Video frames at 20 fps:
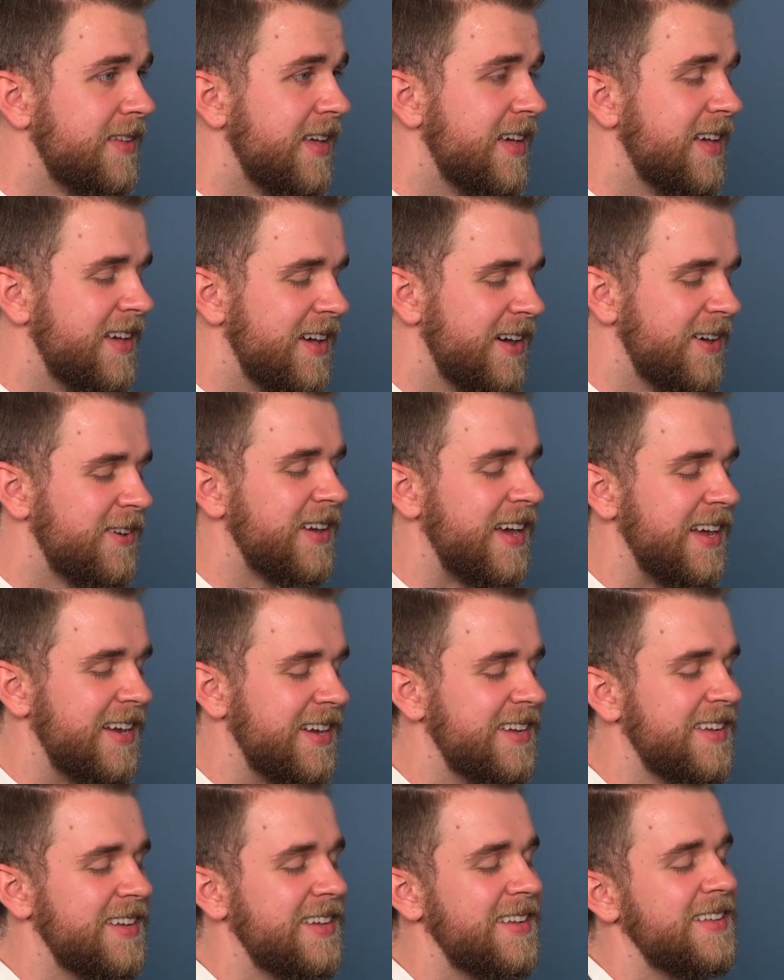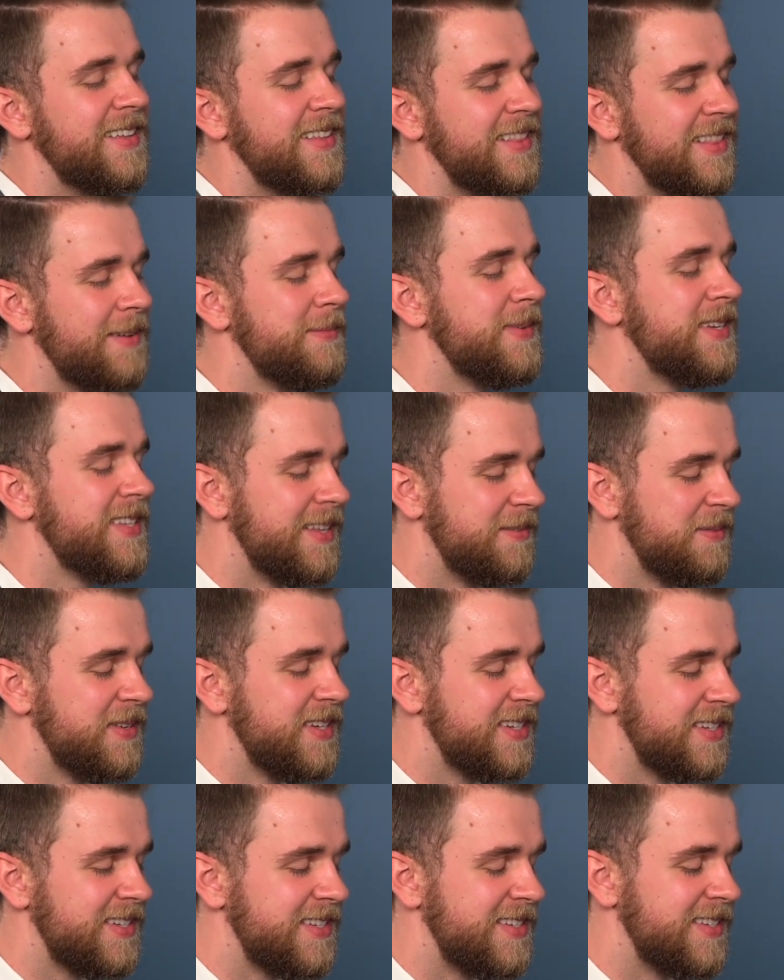Okay, let me
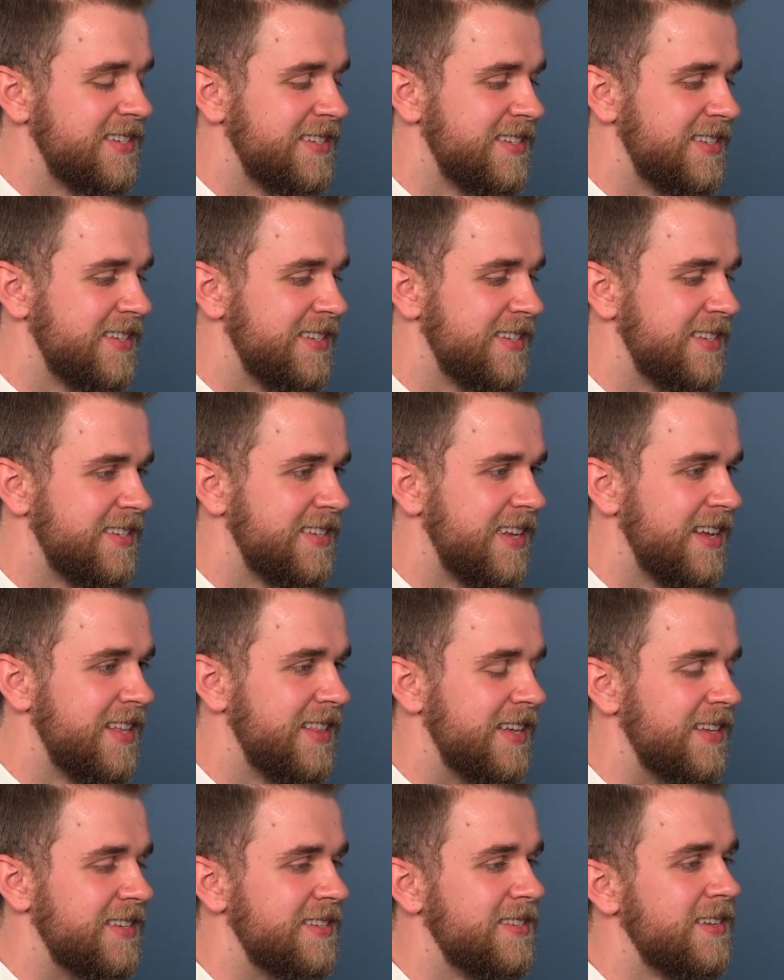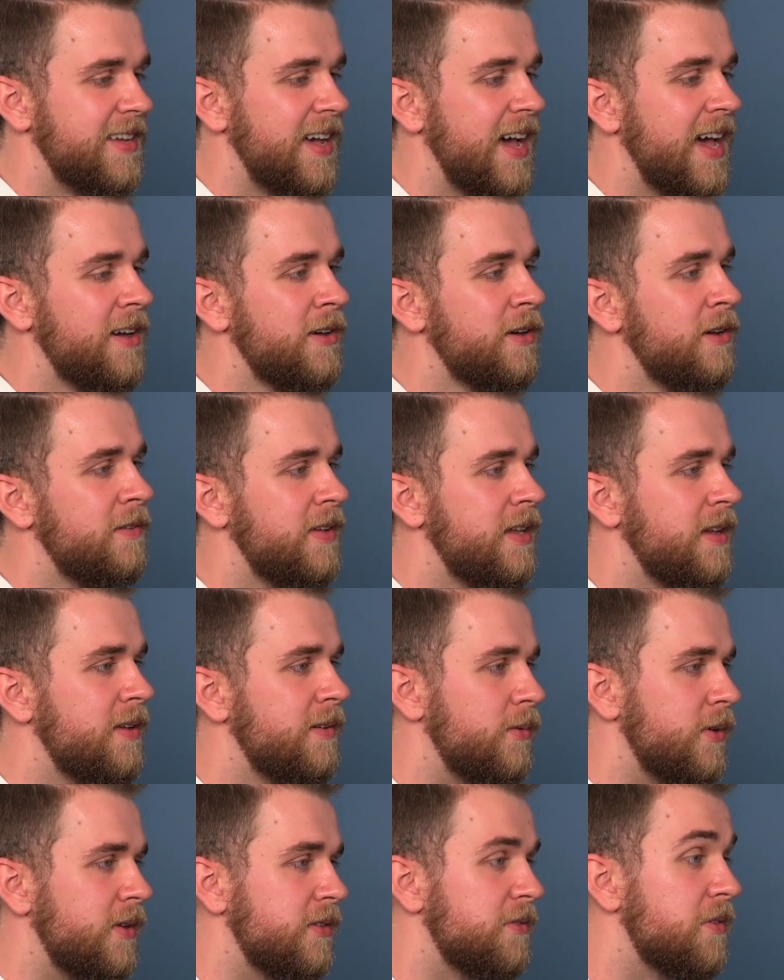just say this. I don't know if
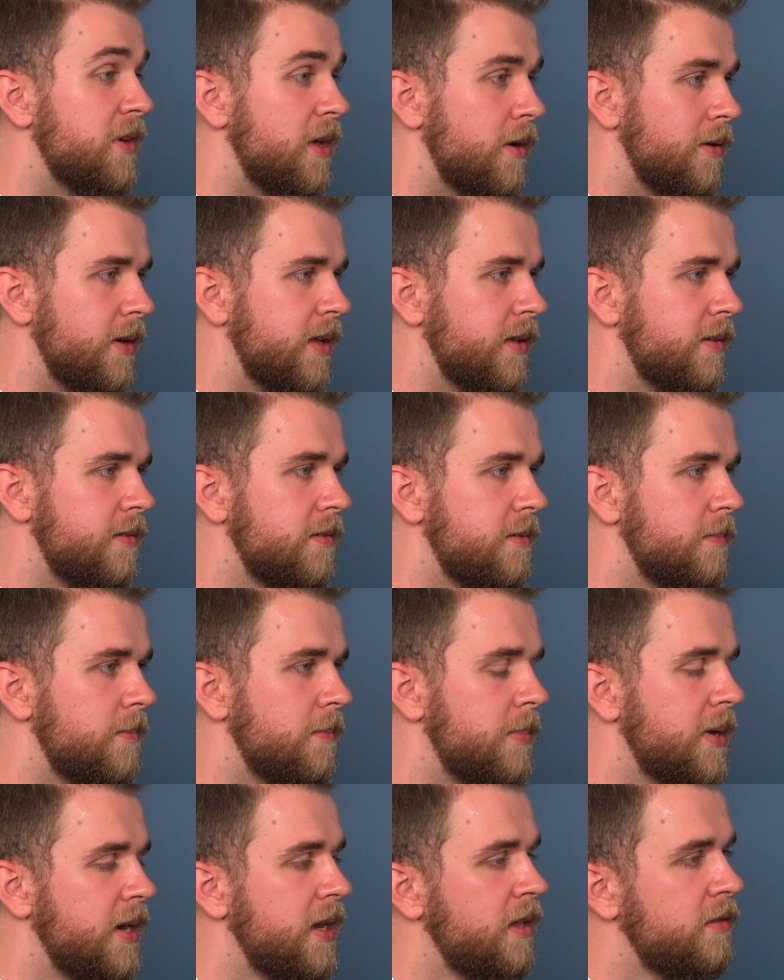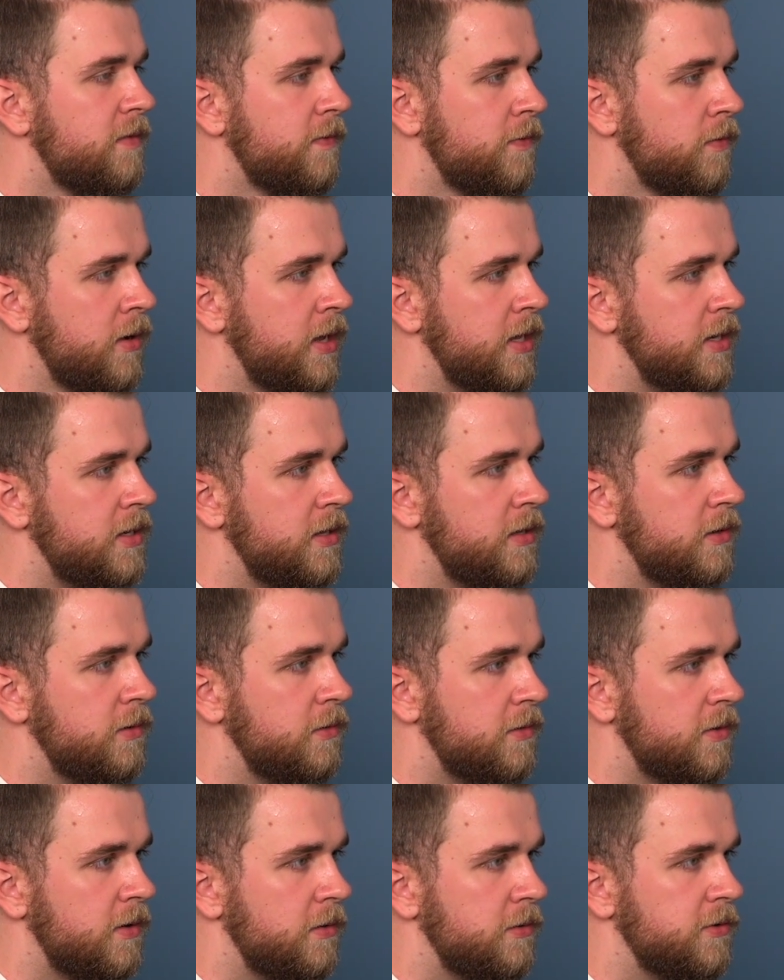anyone's noticed, but it's free to use
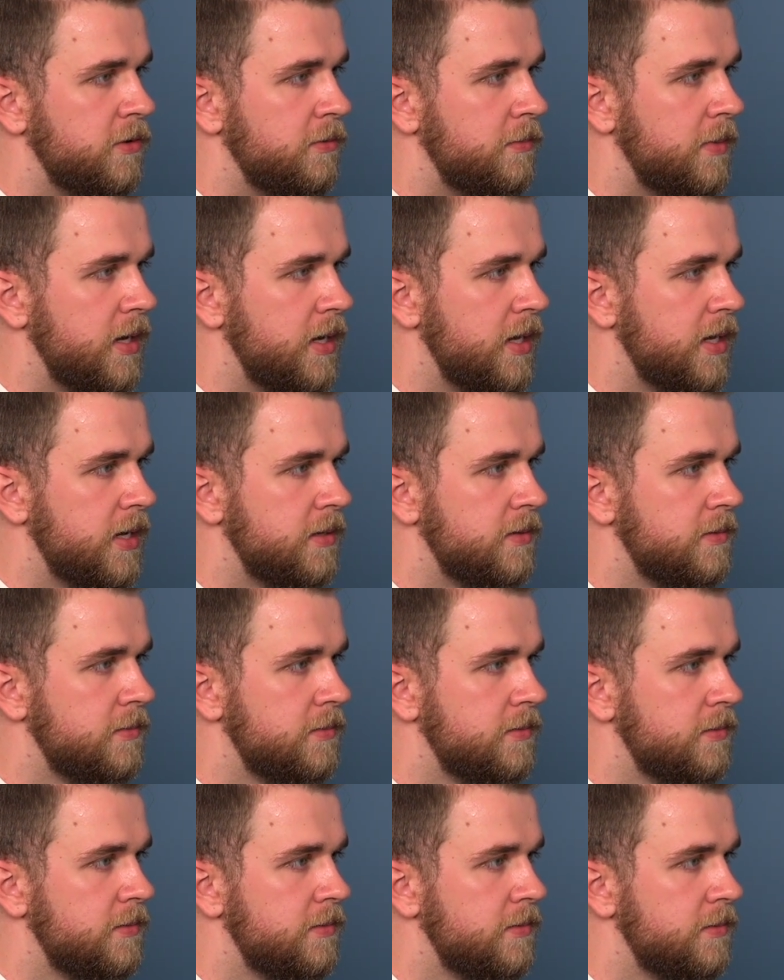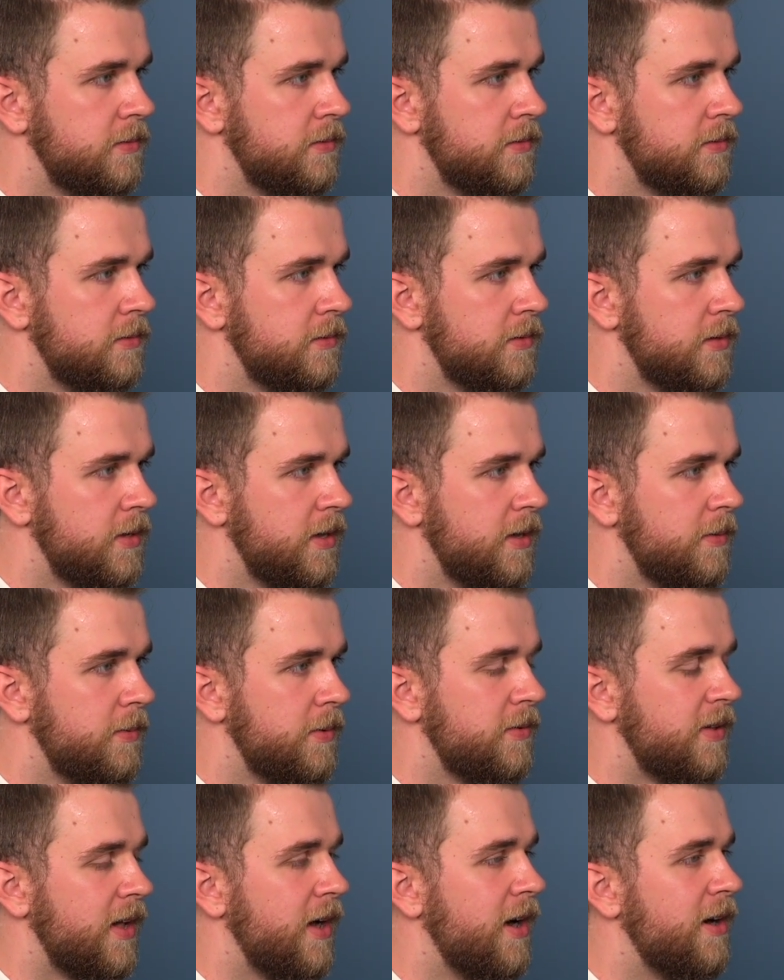social media.
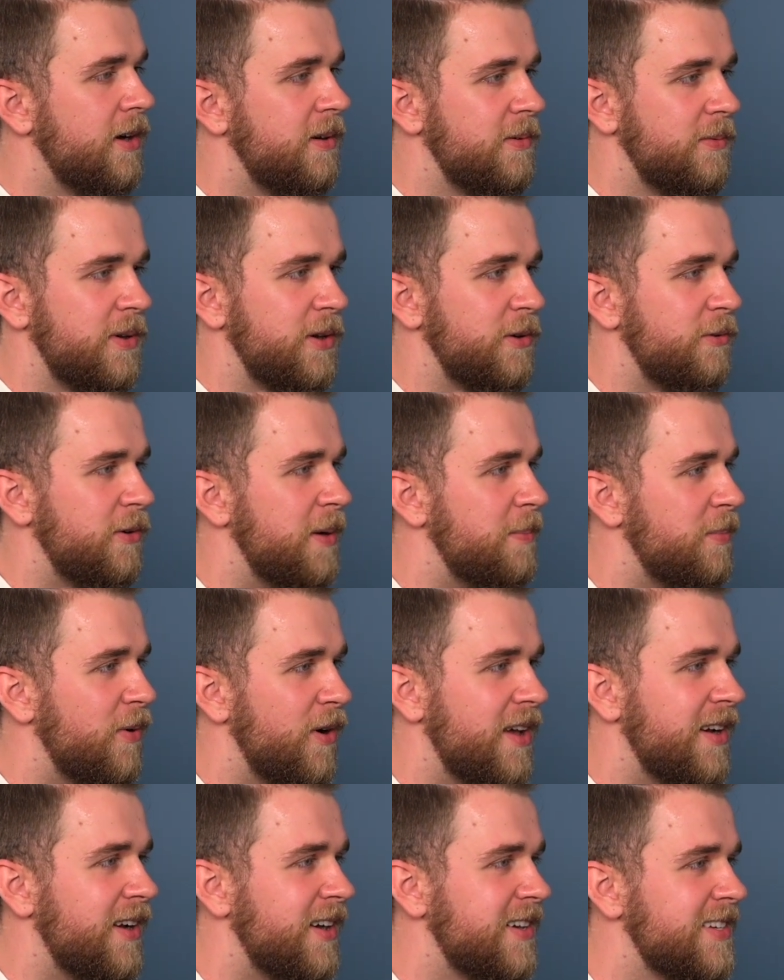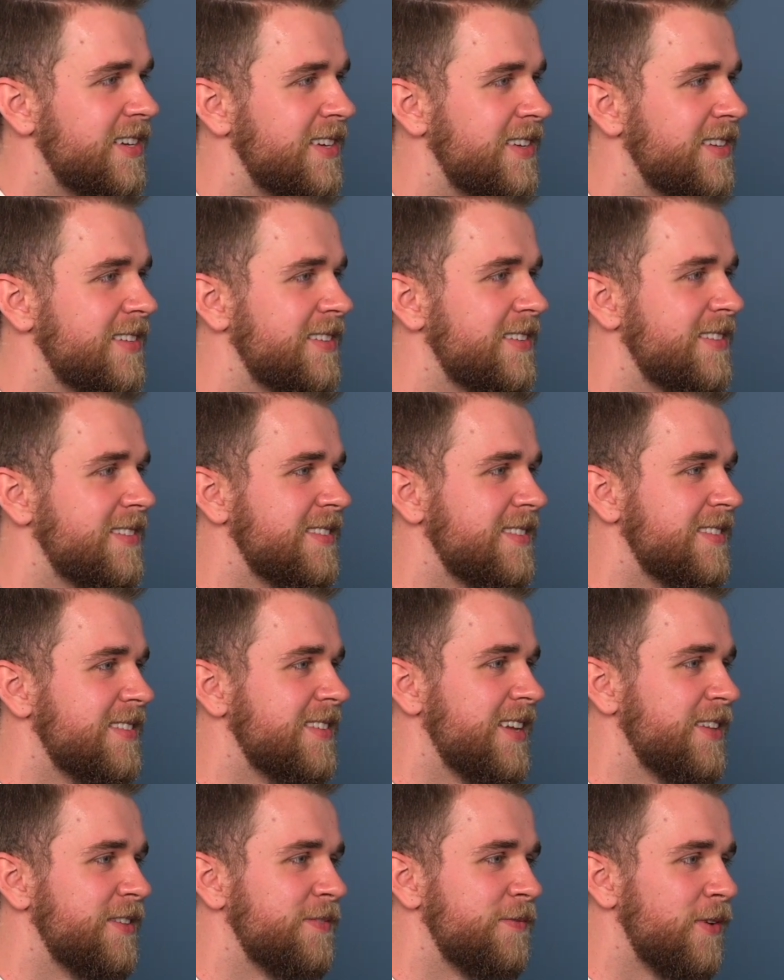People say, "Oh, what a great product! Mm-hmm.
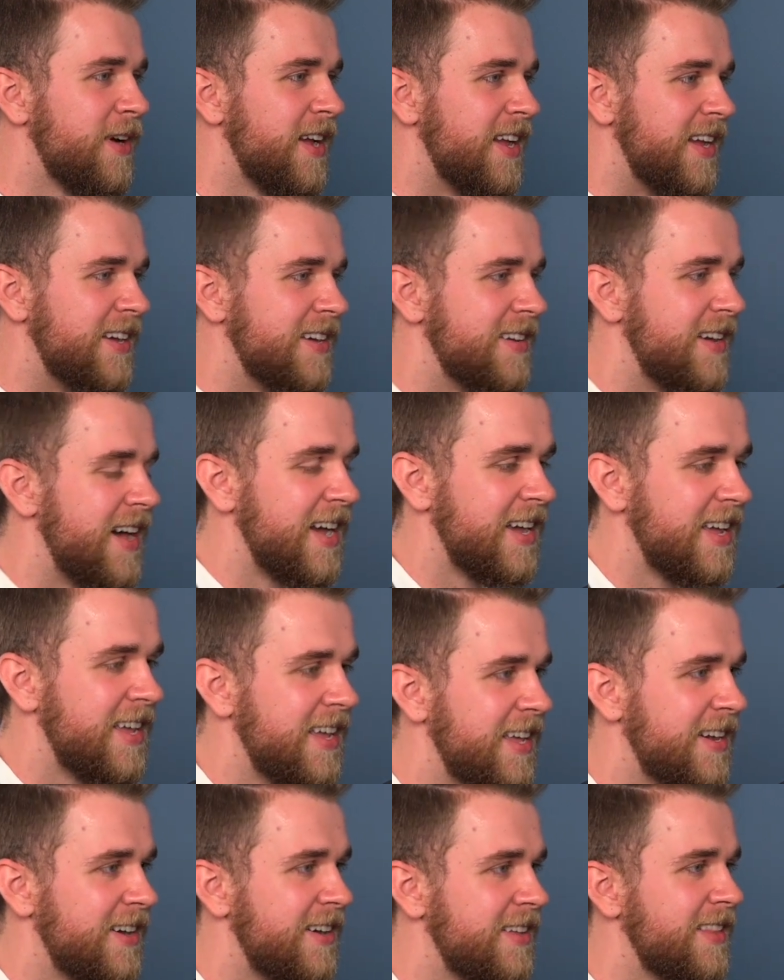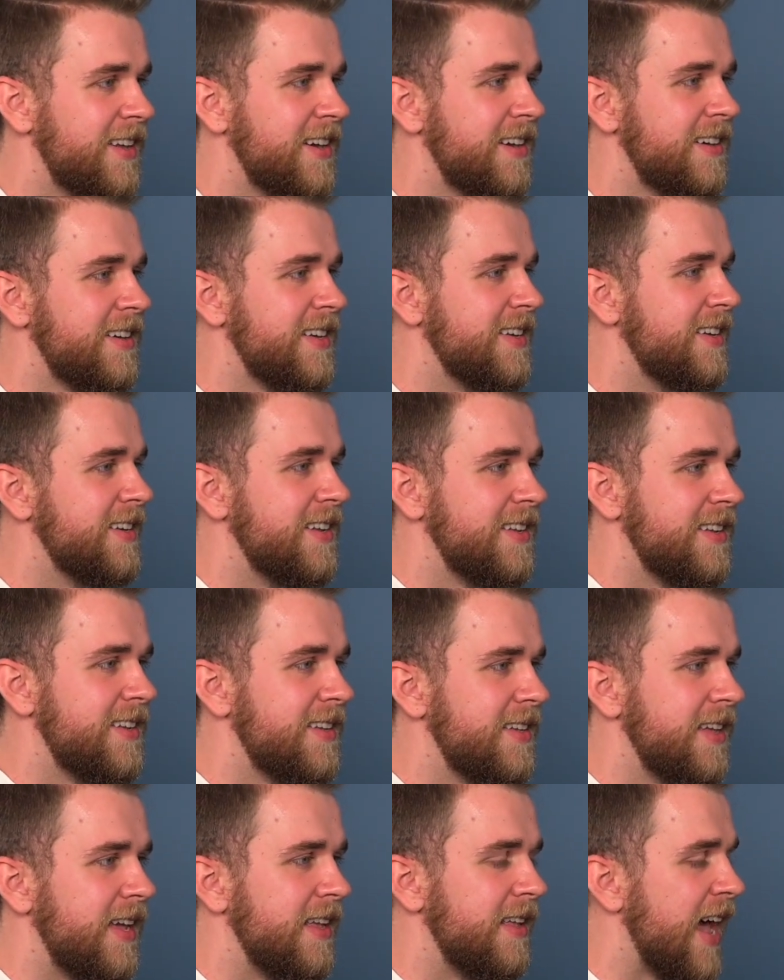It's free. Mm-hmm. I can get on there and
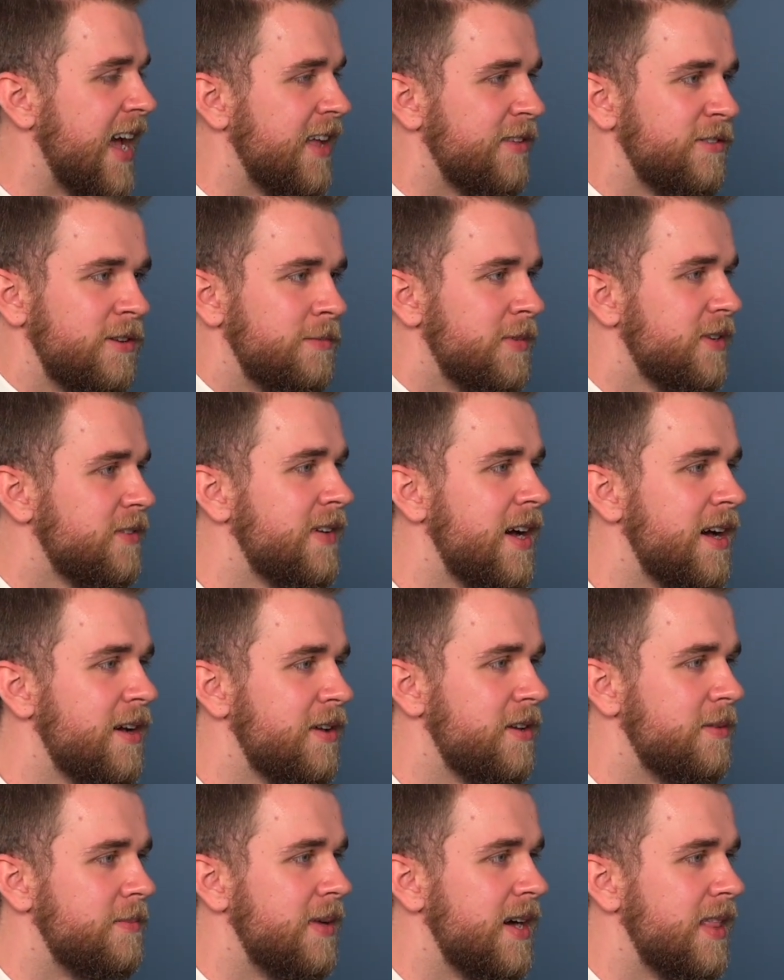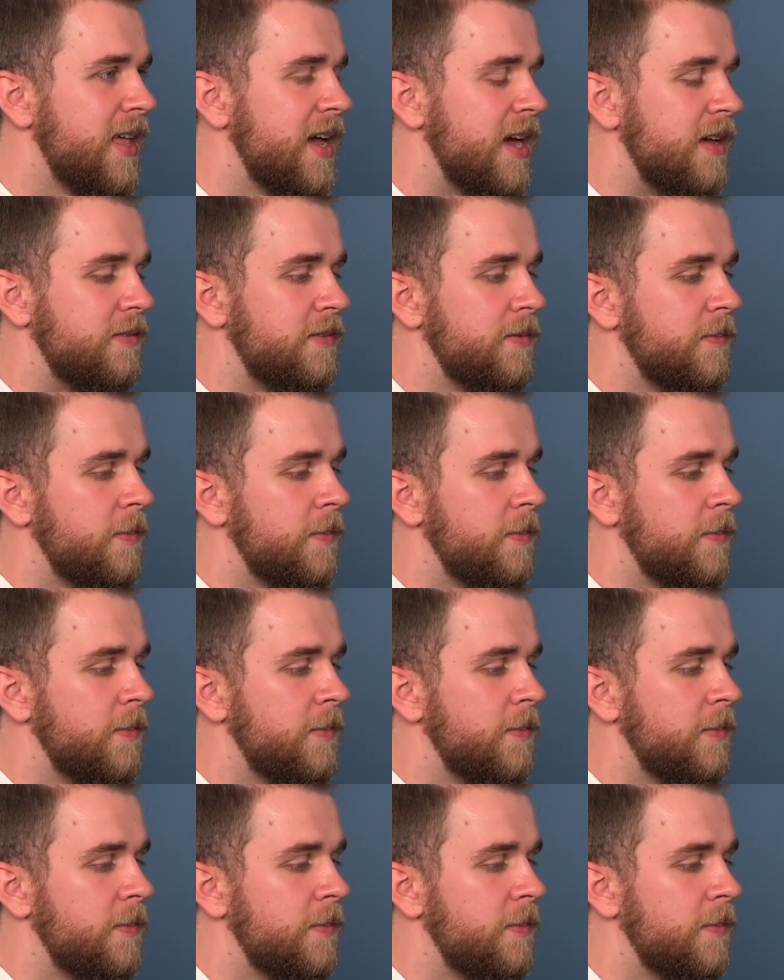it adds so much value to my life."